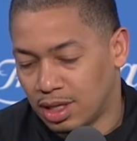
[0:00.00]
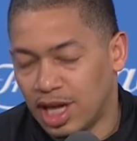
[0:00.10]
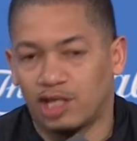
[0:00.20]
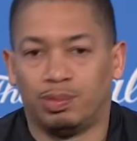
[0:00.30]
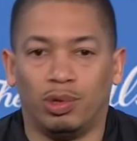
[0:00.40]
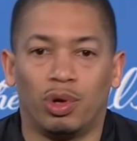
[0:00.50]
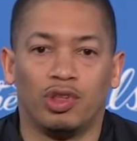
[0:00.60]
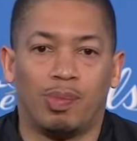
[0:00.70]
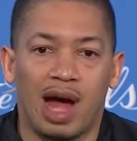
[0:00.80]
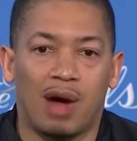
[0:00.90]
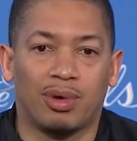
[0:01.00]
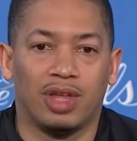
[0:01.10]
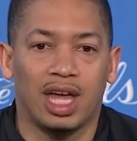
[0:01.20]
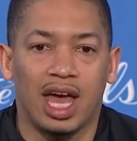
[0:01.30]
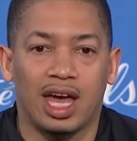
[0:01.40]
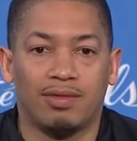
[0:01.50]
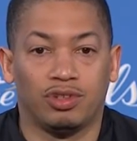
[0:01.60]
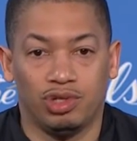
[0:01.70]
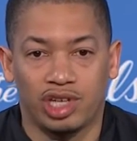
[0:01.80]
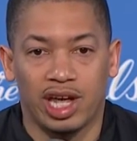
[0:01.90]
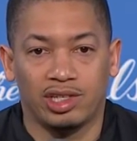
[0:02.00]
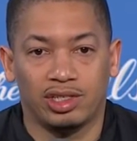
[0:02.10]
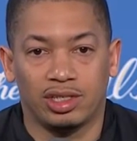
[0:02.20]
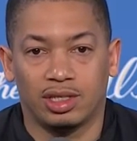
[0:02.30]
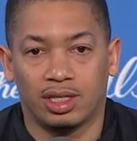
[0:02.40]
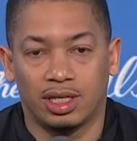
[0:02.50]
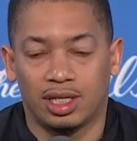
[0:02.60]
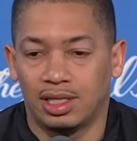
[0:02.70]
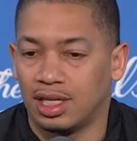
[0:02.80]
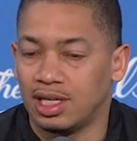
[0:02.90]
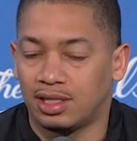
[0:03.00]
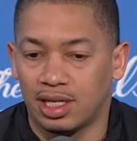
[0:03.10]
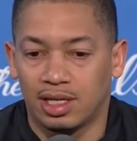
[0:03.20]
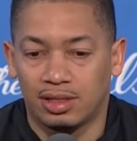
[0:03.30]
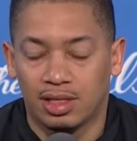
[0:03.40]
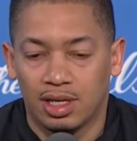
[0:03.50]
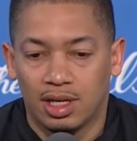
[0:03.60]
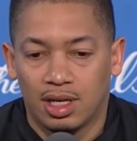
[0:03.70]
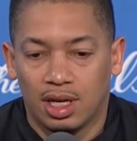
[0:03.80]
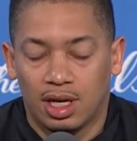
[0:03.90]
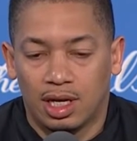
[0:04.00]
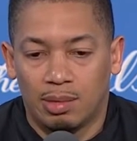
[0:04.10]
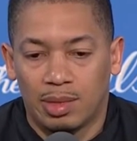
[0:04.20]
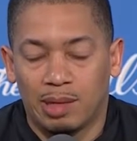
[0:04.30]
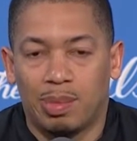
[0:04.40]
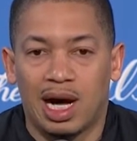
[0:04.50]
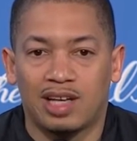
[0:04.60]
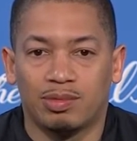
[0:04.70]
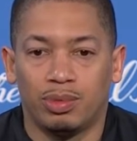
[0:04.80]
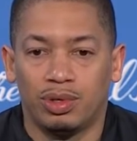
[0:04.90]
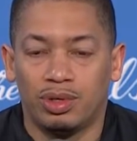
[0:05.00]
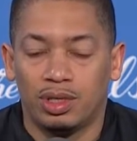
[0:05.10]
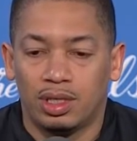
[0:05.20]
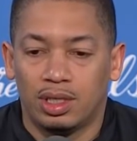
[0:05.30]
explore the power they have to change it. And then he says, impossible